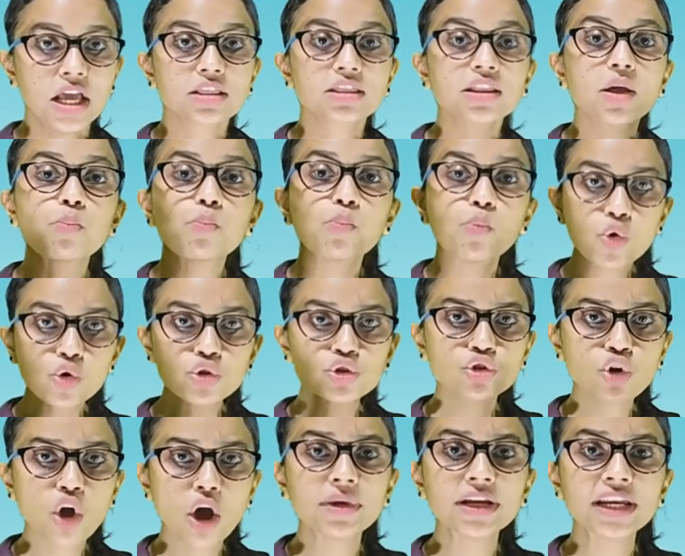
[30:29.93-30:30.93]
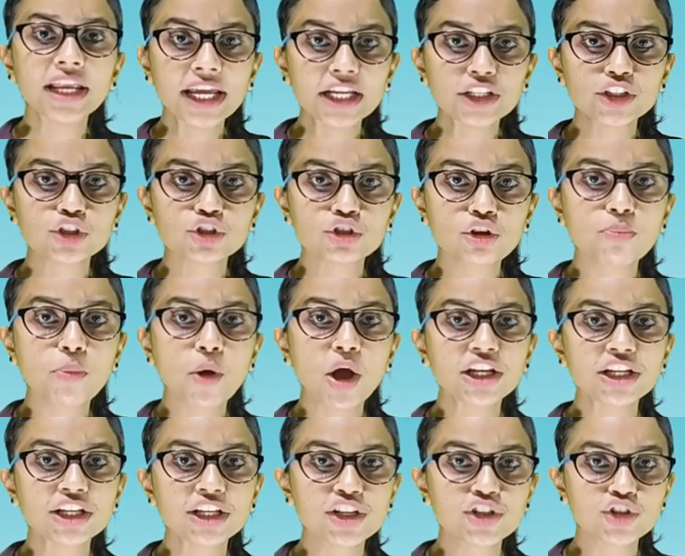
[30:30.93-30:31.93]
The most common agents of
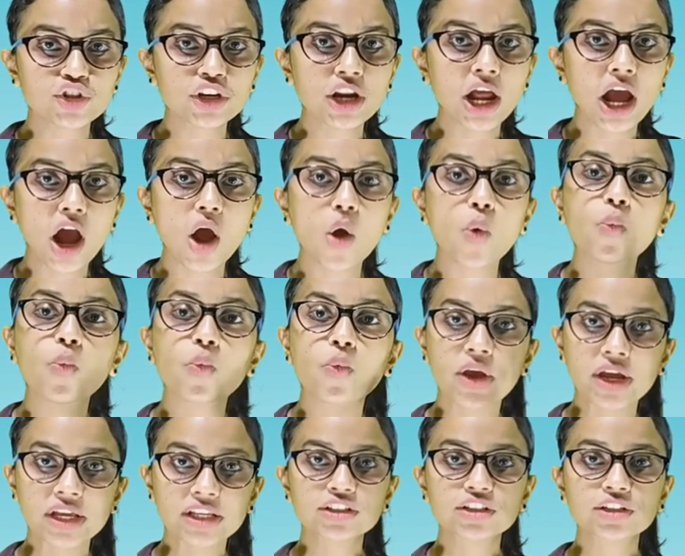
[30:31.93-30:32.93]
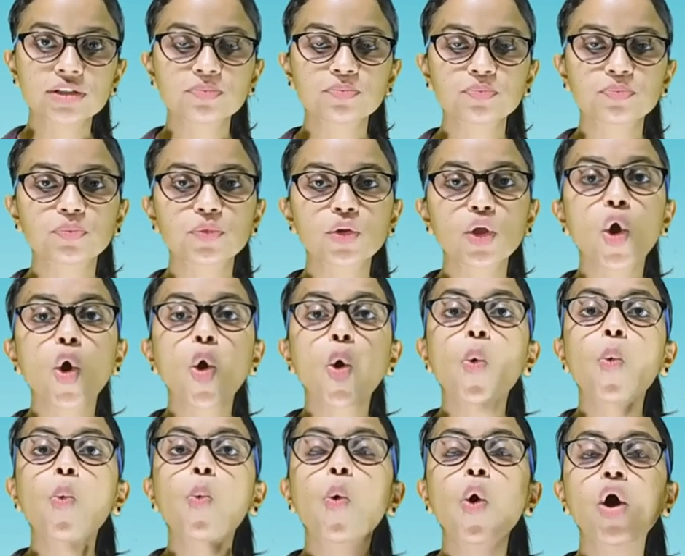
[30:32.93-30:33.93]
pollination are wind,
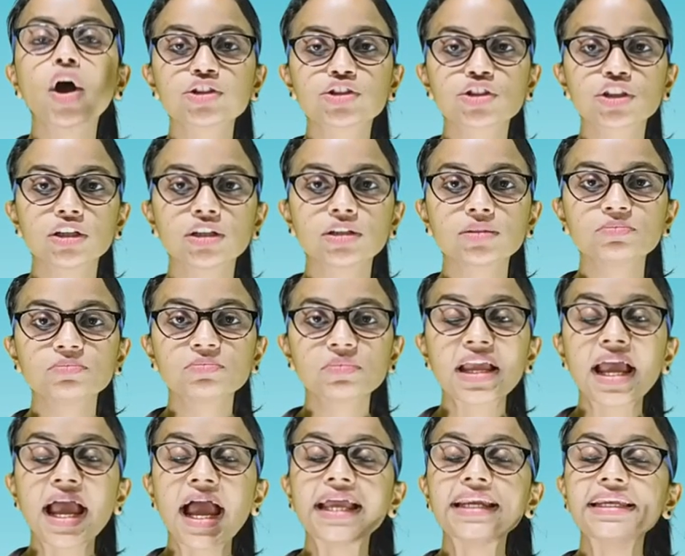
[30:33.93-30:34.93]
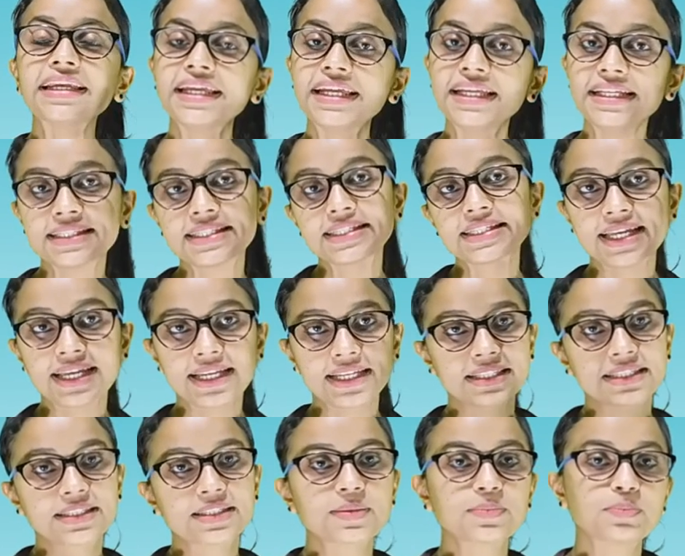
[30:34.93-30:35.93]
water and
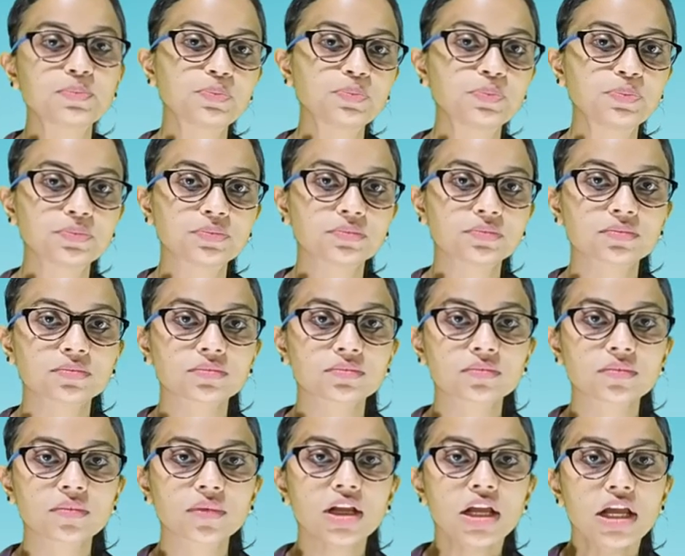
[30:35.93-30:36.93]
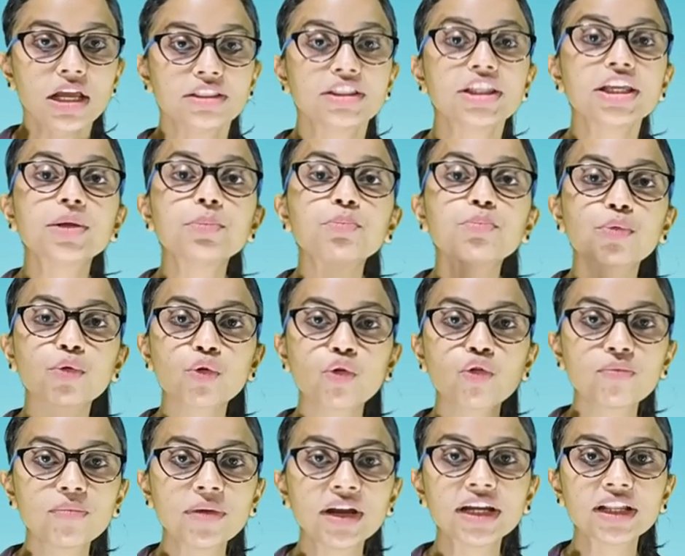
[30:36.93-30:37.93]
insects. The
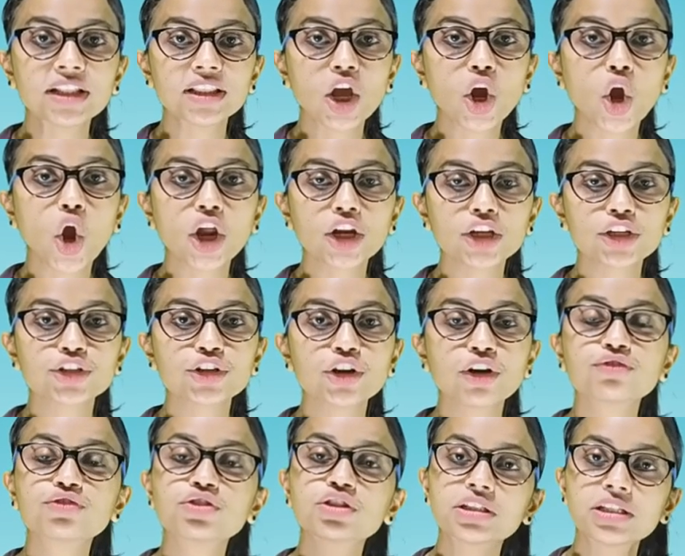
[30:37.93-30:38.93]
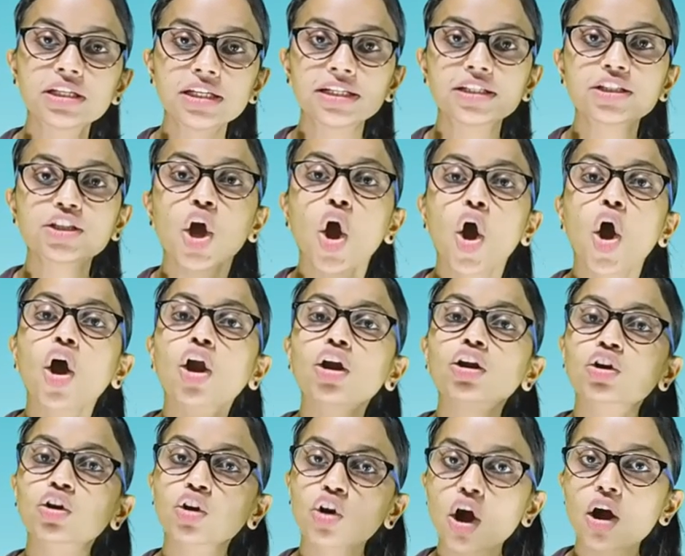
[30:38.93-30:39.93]
improvement in the quality of seeds or
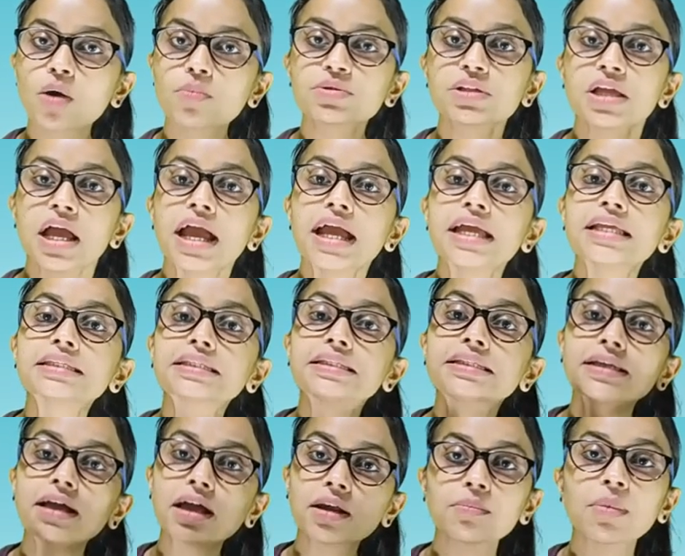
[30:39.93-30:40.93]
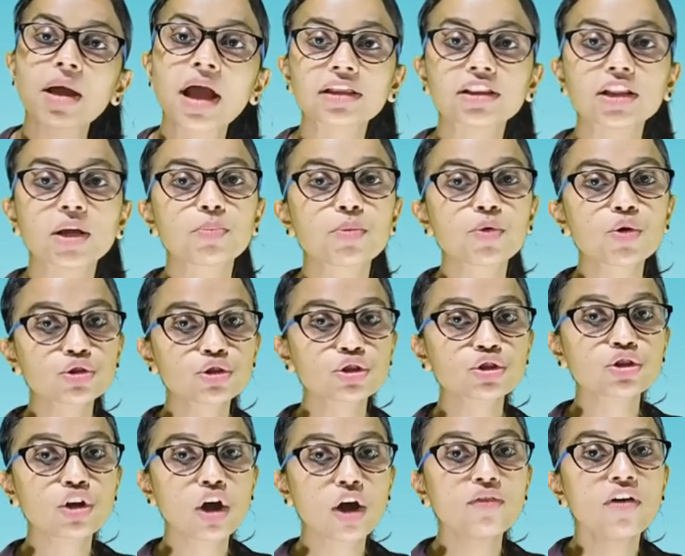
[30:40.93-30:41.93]
crops is done by the
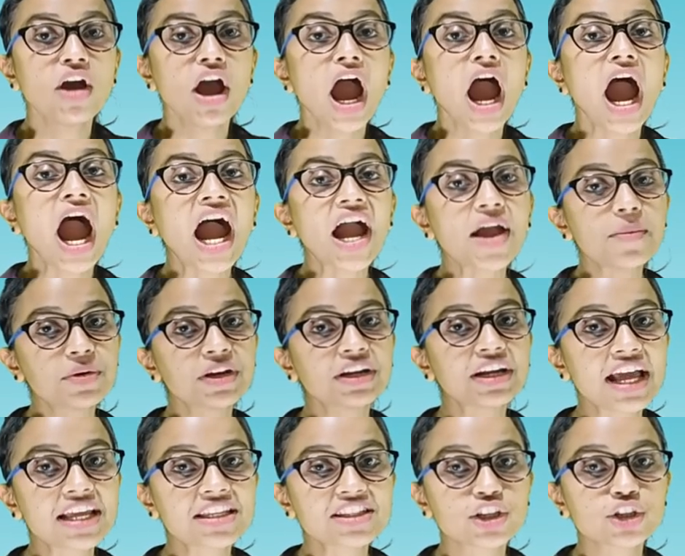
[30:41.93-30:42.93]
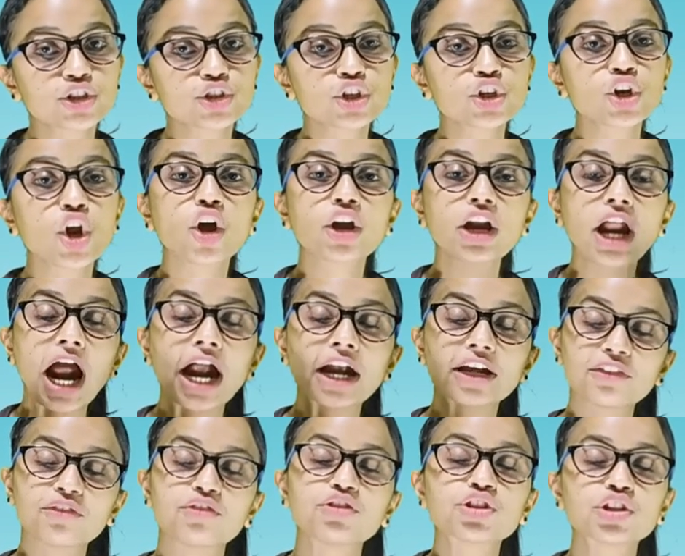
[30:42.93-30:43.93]
process of hybridization or
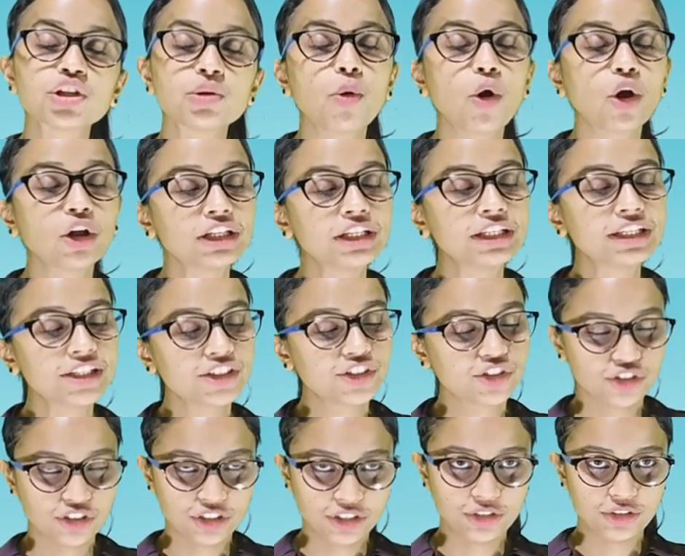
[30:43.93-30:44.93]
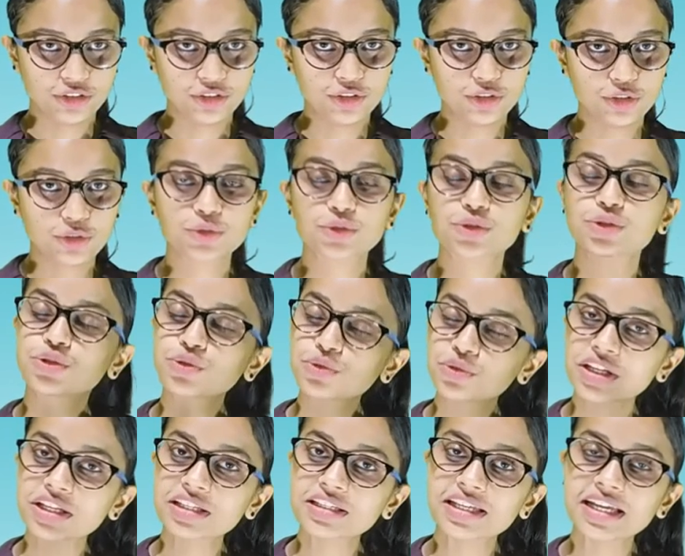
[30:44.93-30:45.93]
artificial pollination. So
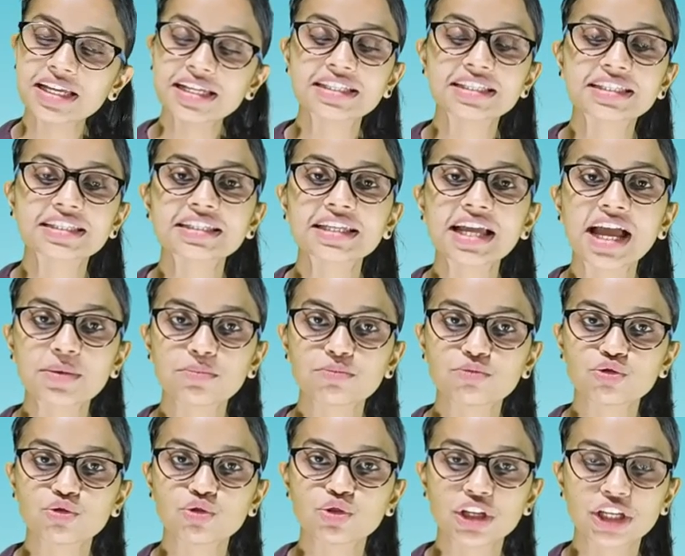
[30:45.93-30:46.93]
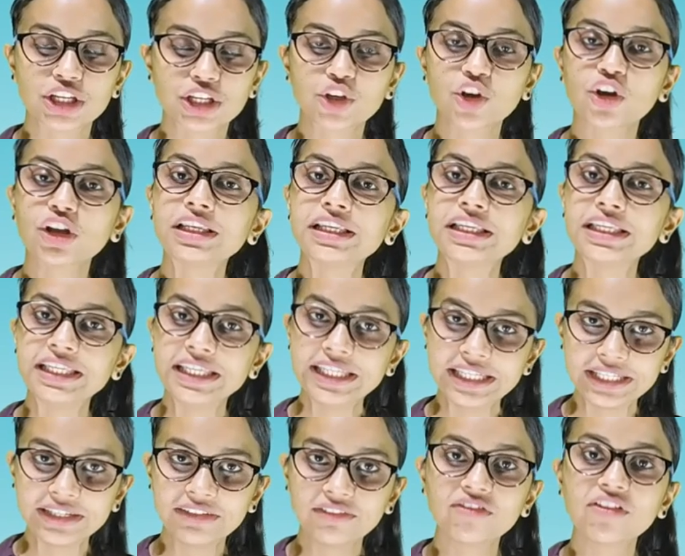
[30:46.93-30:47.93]
students, it's time to take your
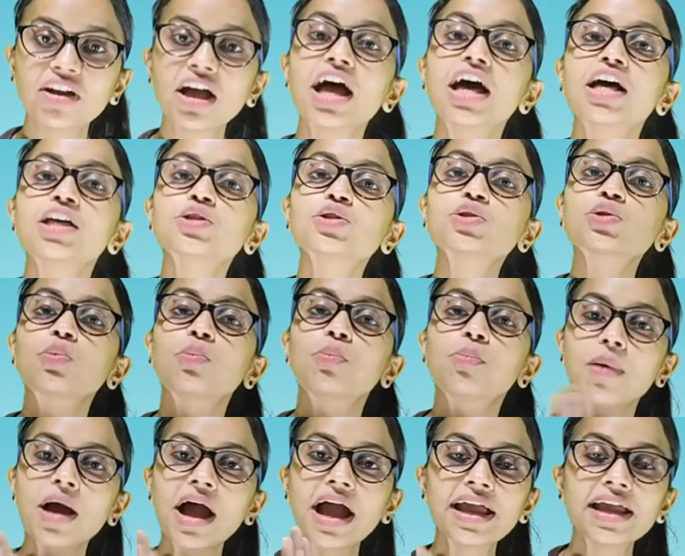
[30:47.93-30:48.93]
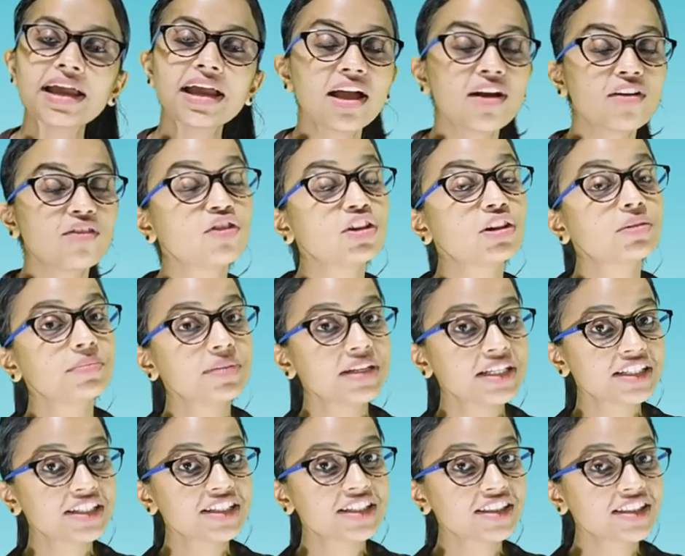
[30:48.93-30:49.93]
leave. So bye. We'll
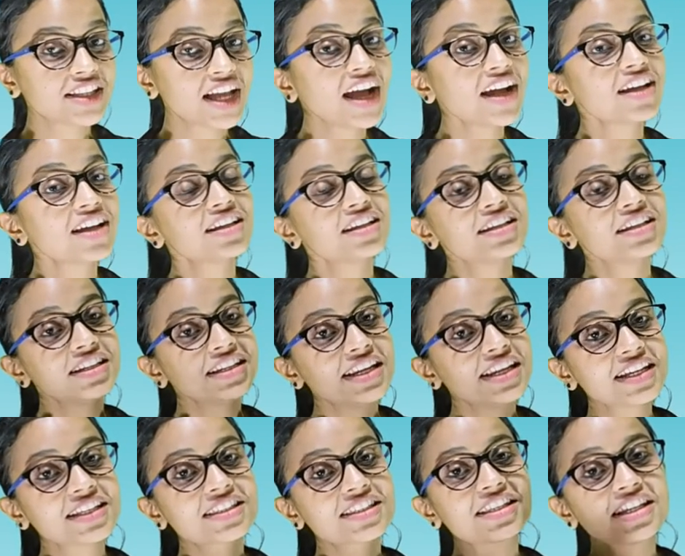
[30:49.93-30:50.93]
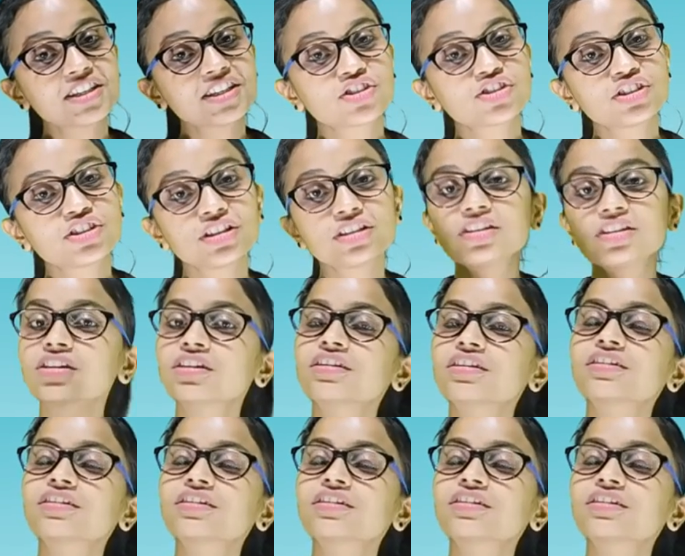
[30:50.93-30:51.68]
meet in the next session.